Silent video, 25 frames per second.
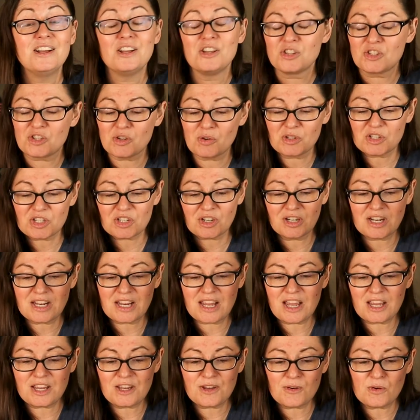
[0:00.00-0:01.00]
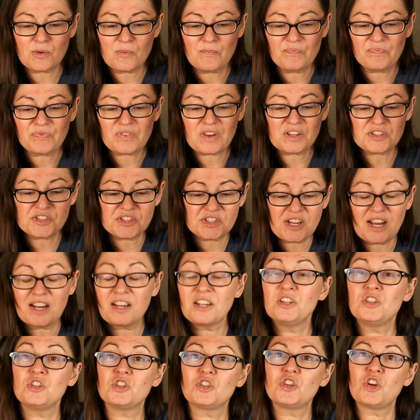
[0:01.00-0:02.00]
So it's going to get you a
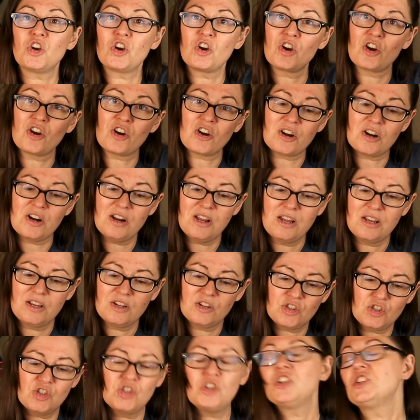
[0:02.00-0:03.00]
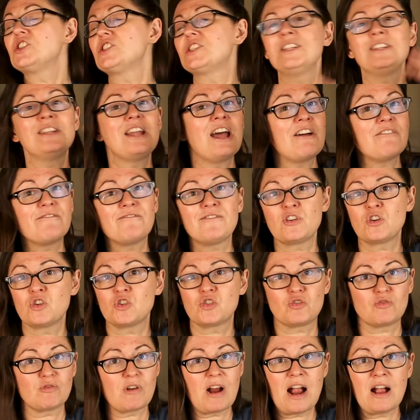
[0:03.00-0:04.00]
second turn just in that
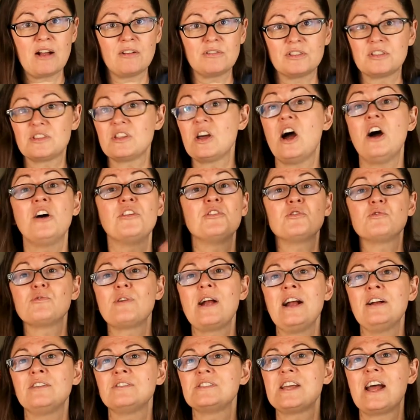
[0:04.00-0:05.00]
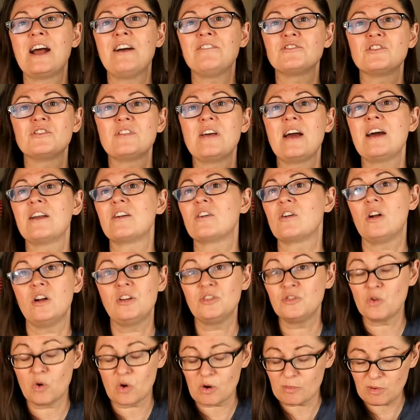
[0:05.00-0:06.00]
first round. The other rounds after that are all
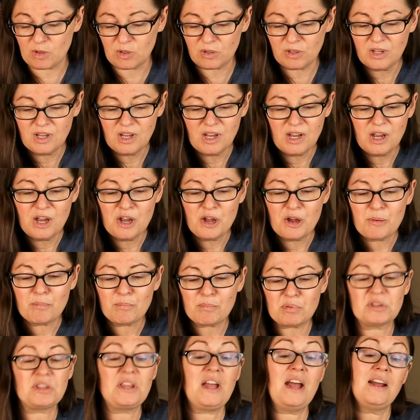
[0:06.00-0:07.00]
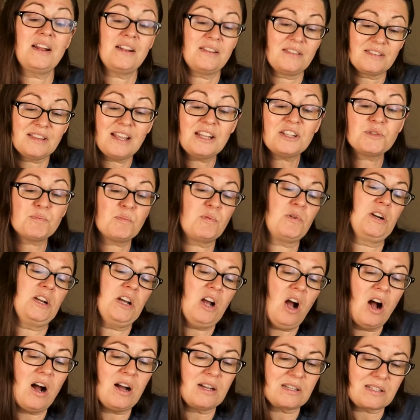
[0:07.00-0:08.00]
normal. But that's pretty
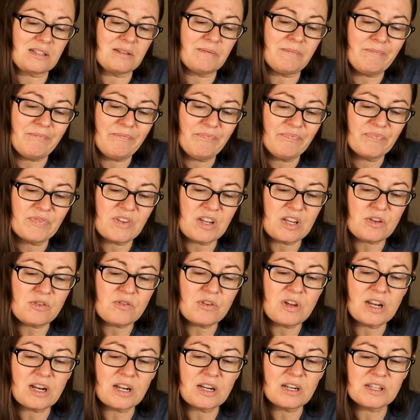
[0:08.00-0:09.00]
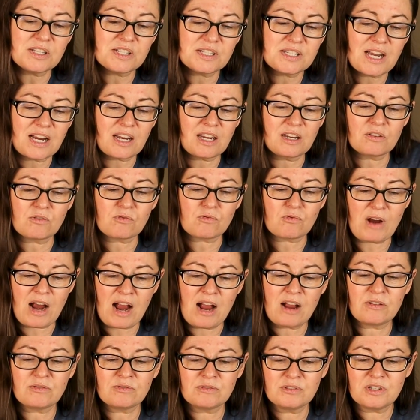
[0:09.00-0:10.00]
awesome that you get a second
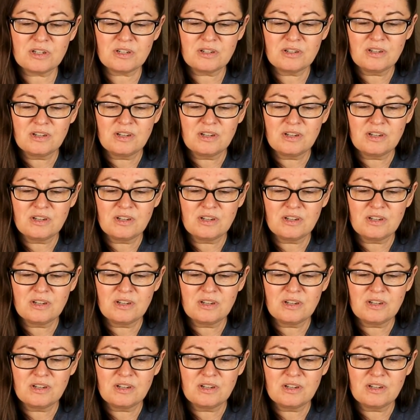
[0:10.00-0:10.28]
round